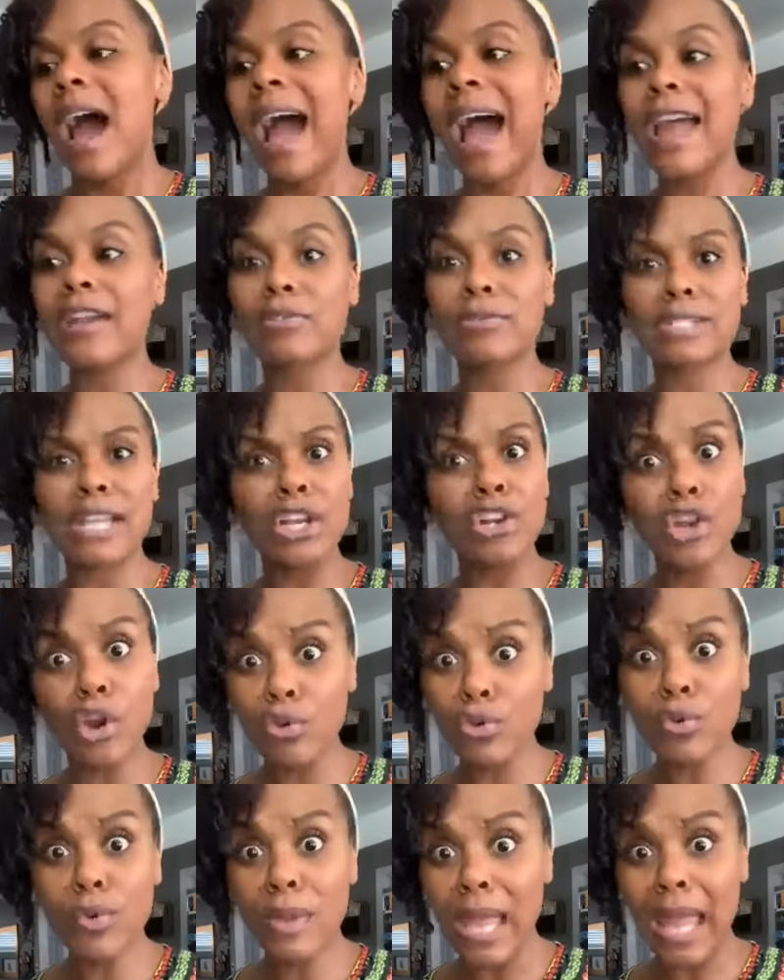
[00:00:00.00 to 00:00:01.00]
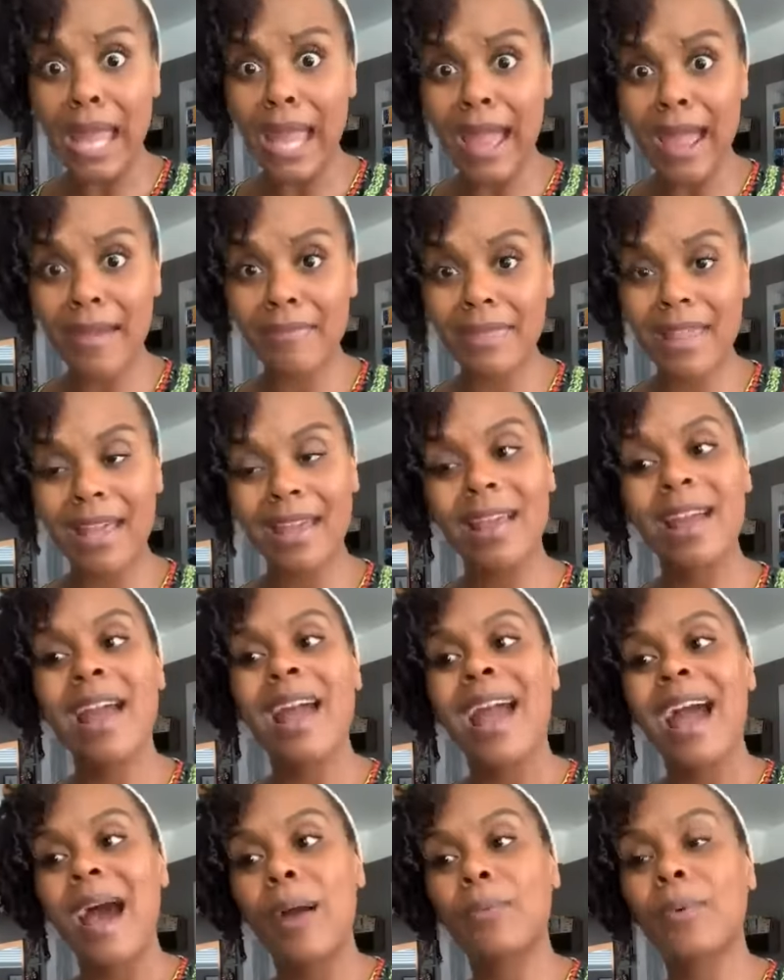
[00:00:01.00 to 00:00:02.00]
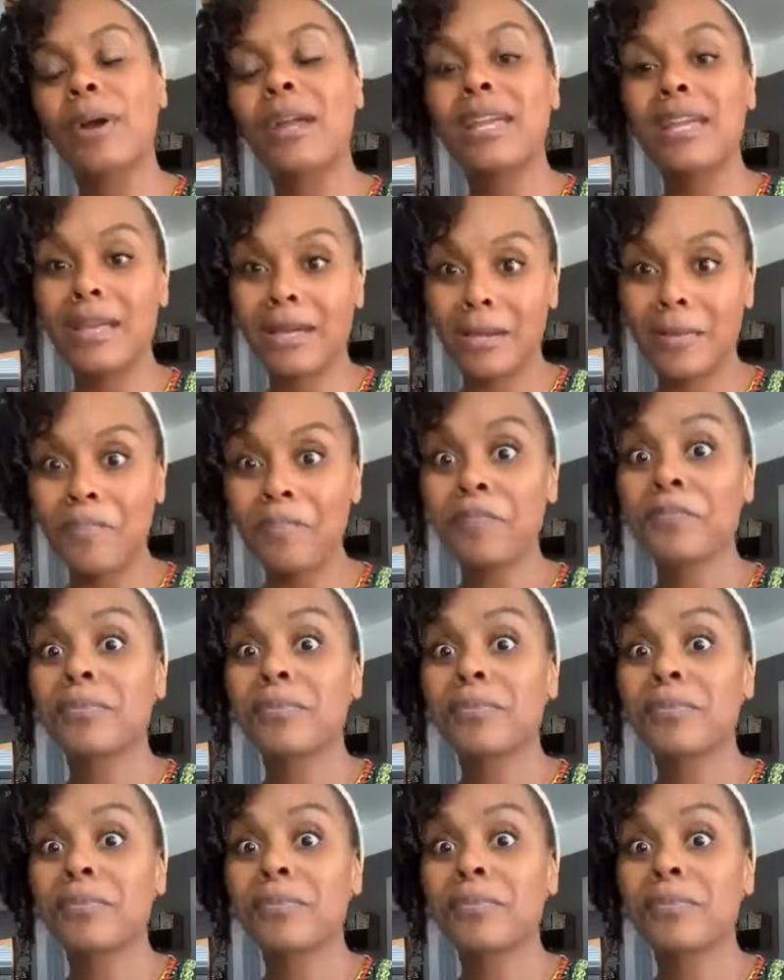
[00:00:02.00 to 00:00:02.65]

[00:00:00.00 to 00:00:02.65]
I don't say, no, you can't have that. I want him